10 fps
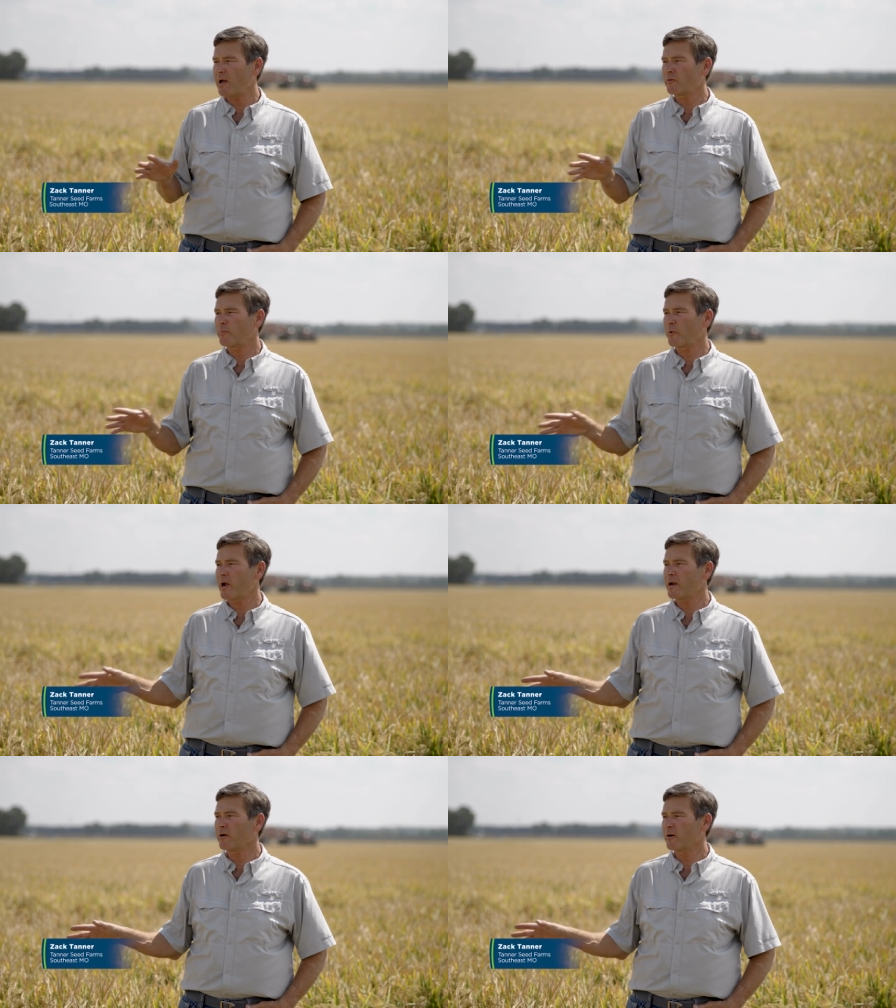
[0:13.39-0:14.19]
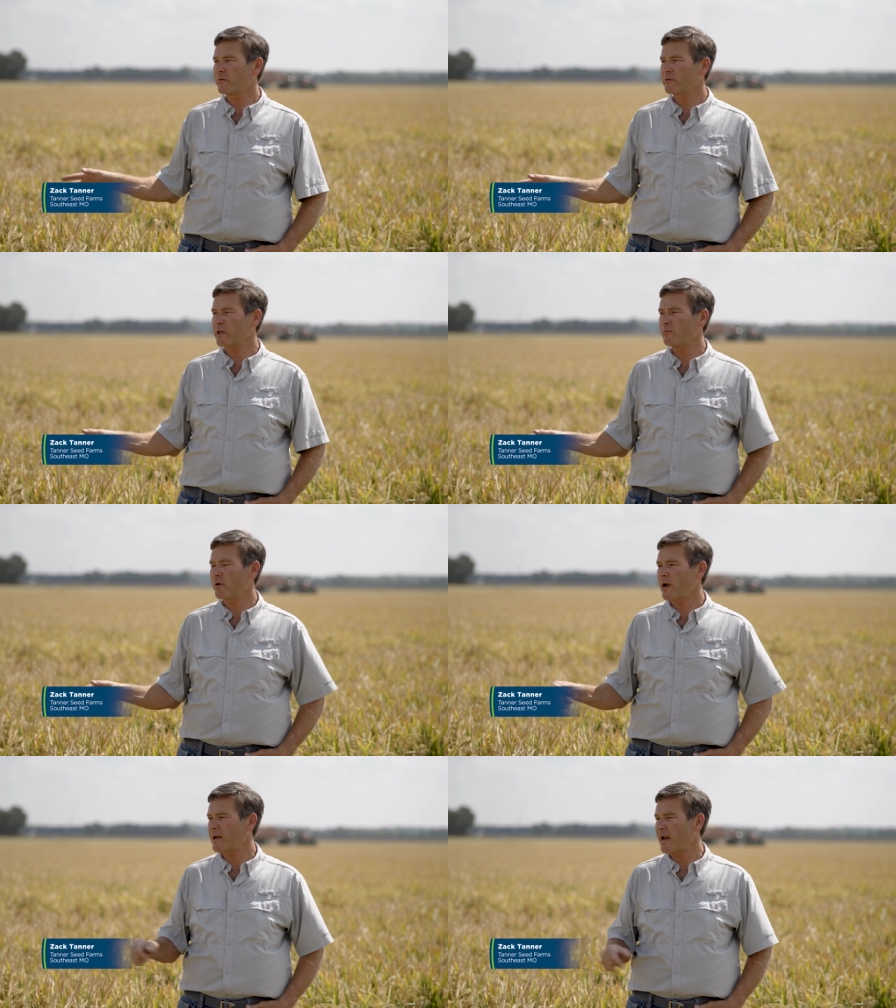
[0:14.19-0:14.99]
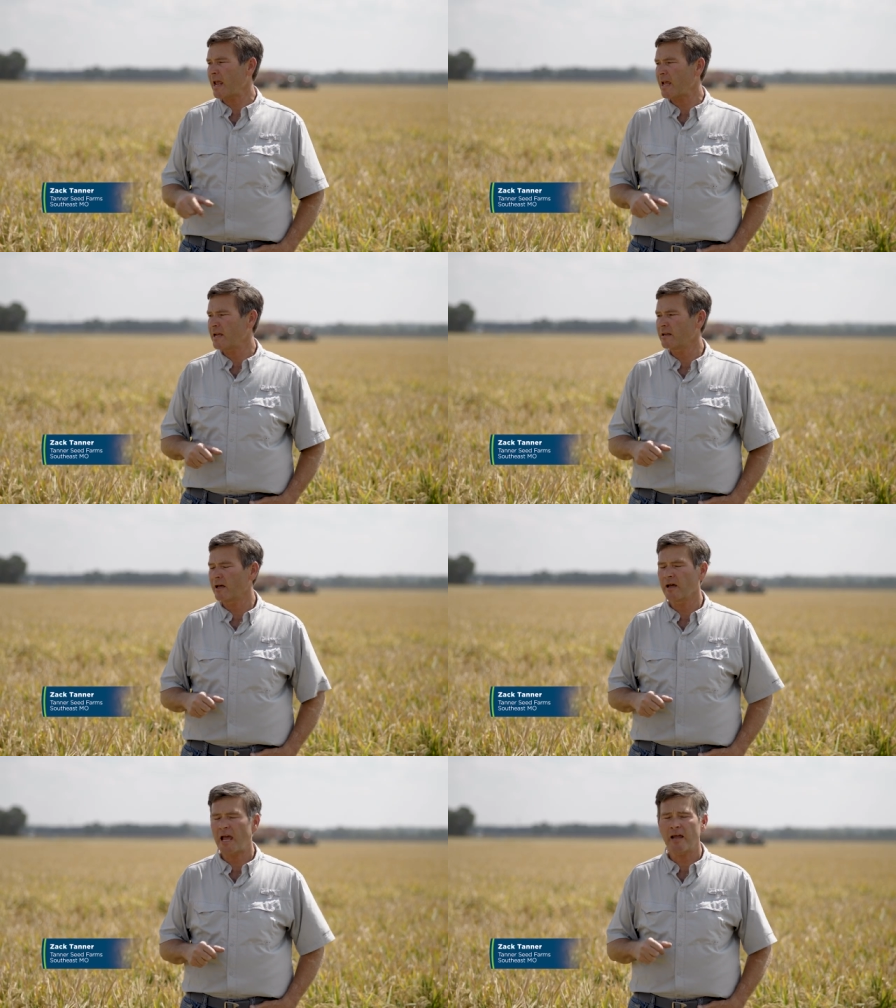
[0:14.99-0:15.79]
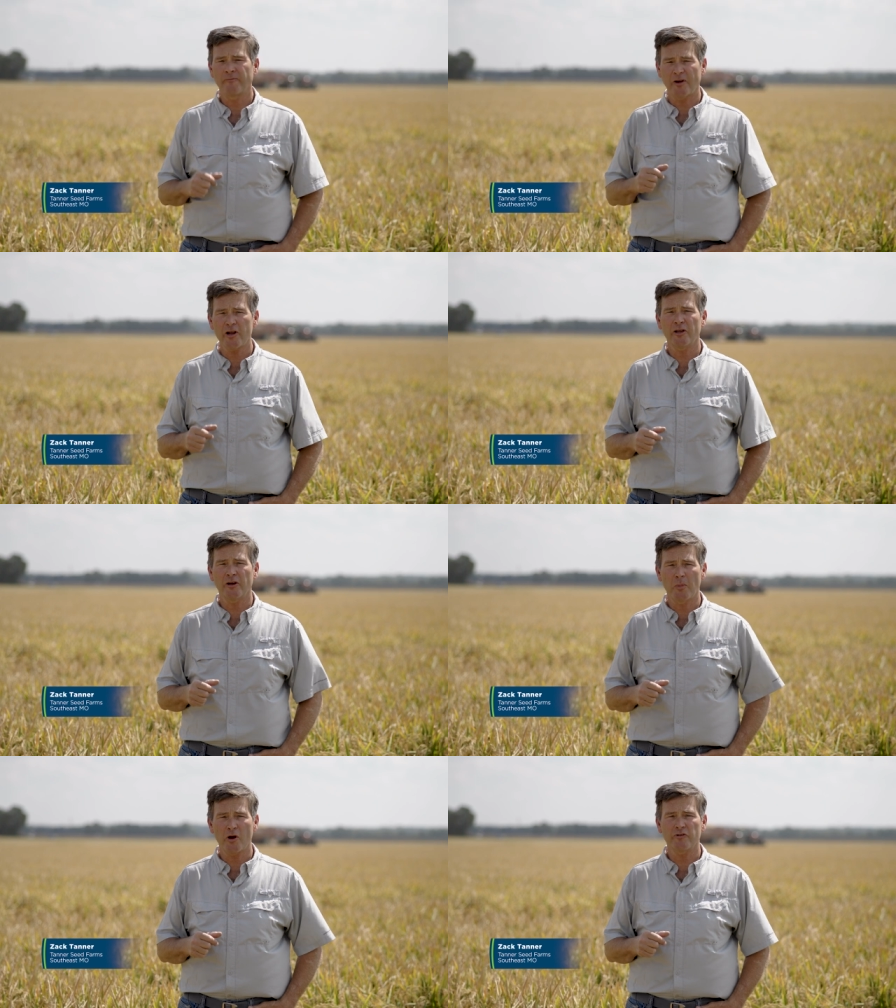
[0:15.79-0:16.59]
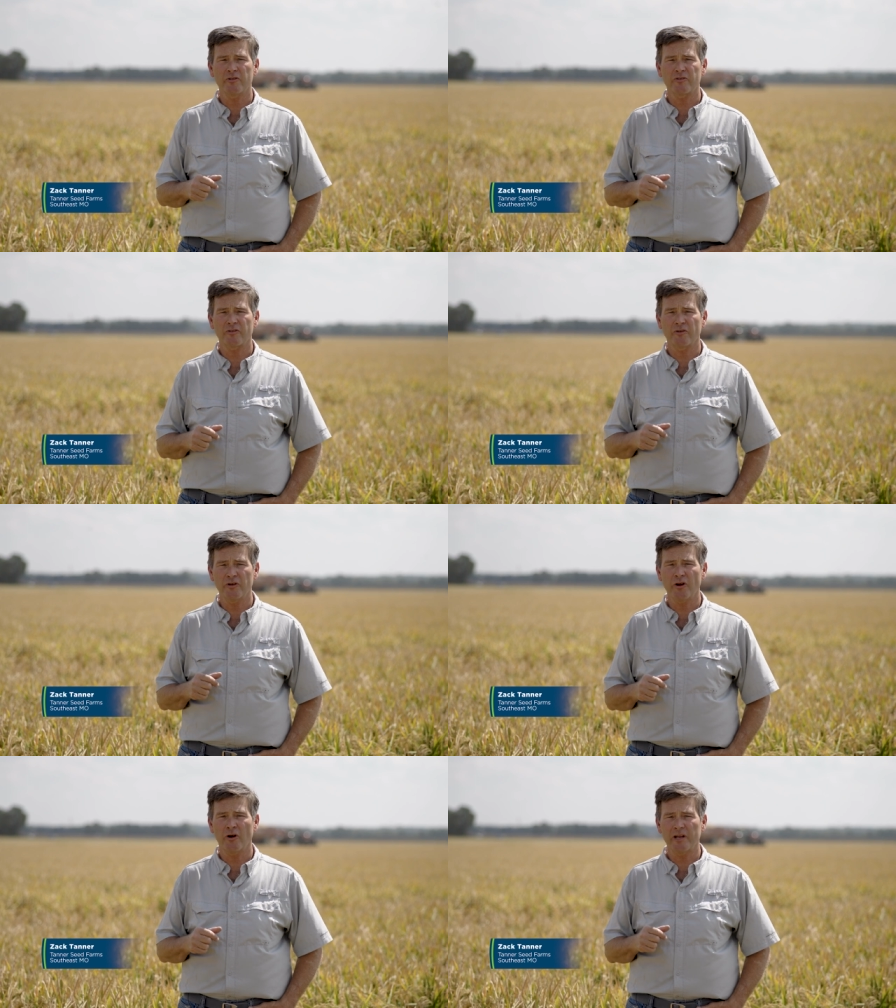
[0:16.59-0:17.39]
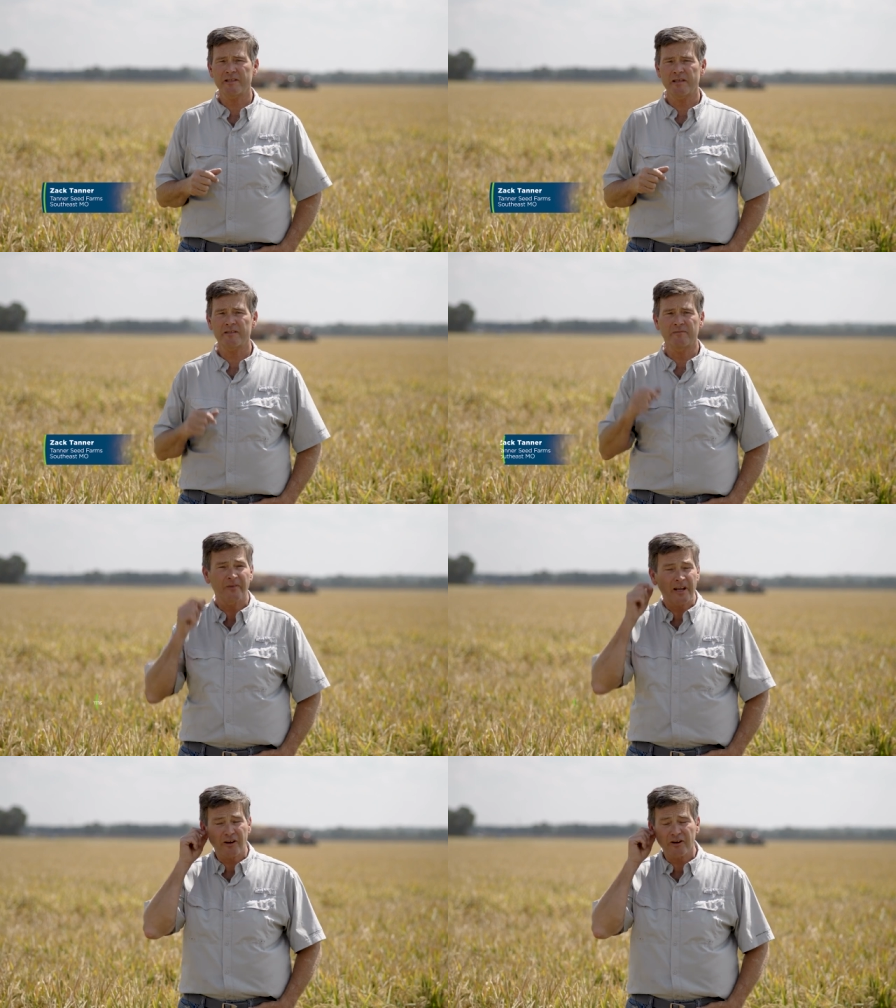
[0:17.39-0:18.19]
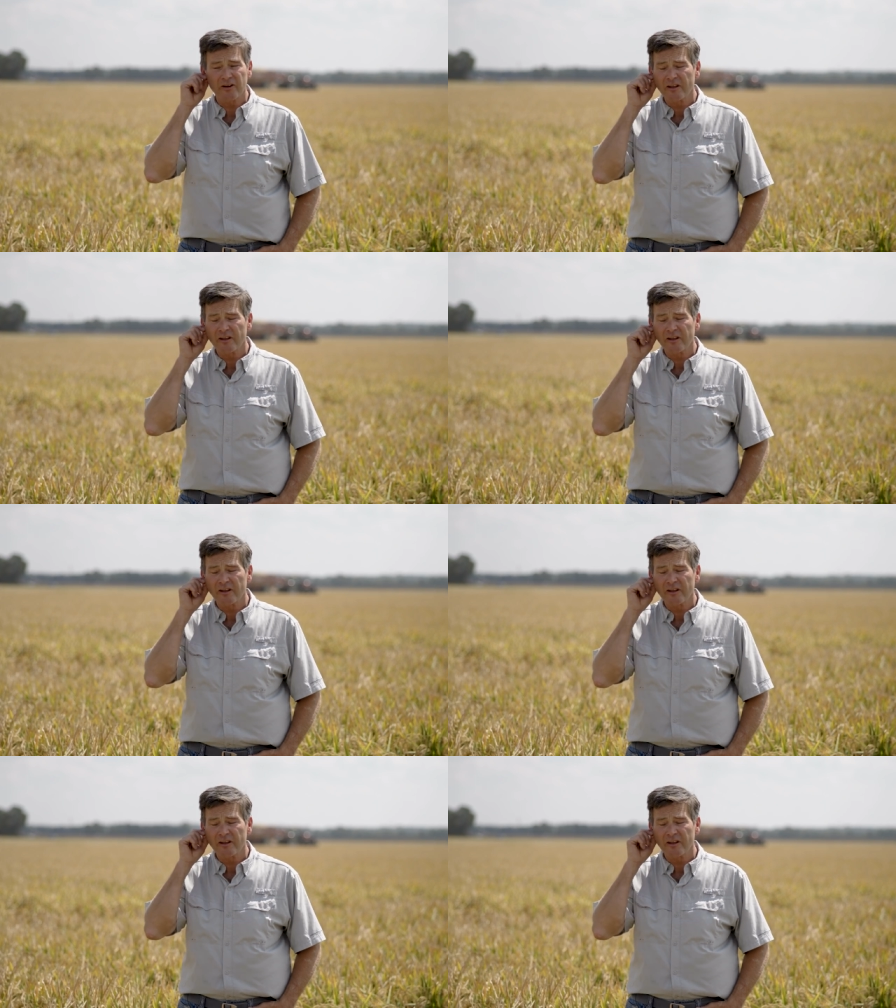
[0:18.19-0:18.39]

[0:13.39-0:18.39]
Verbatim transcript: pounds per acre seed rate and uh, had very good emergence, good early season vigor.